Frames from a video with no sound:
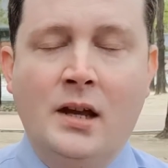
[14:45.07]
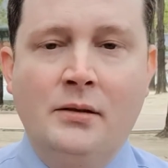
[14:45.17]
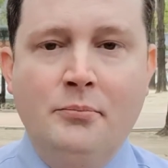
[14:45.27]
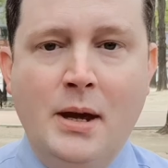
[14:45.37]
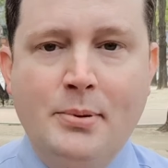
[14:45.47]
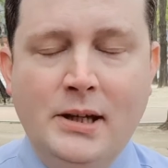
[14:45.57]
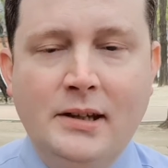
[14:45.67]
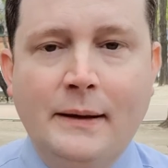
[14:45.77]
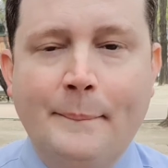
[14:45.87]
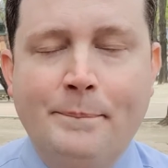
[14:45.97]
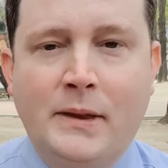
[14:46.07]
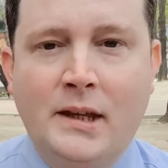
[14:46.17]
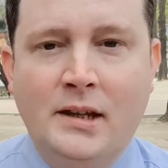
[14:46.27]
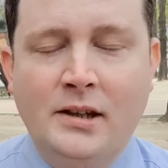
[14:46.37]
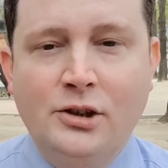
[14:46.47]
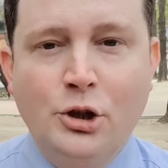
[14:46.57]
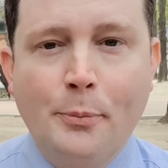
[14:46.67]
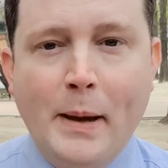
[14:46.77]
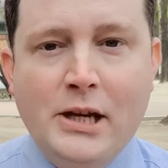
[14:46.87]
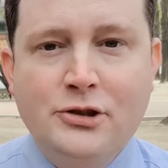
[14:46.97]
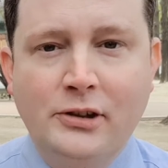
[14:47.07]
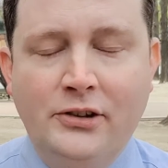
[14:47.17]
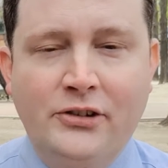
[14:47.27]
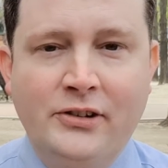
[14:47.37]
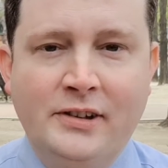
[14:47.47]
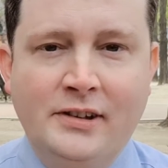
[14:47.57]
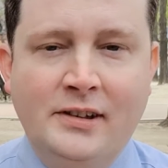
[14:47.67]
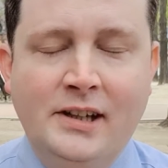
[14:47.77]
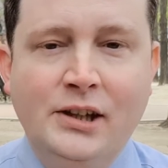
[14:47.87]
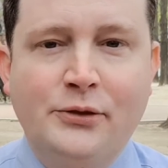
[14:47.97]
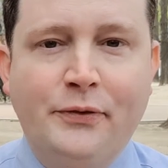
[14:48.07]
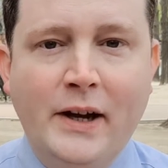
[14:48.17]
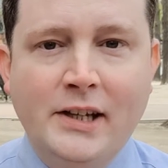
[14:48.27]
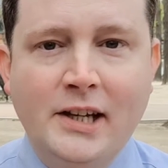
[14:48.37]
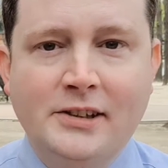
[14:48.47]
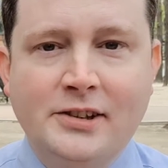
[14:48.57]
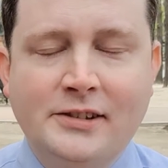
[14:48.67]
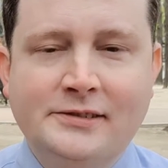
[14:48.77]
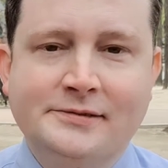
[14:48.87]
Maybe your patience is finite.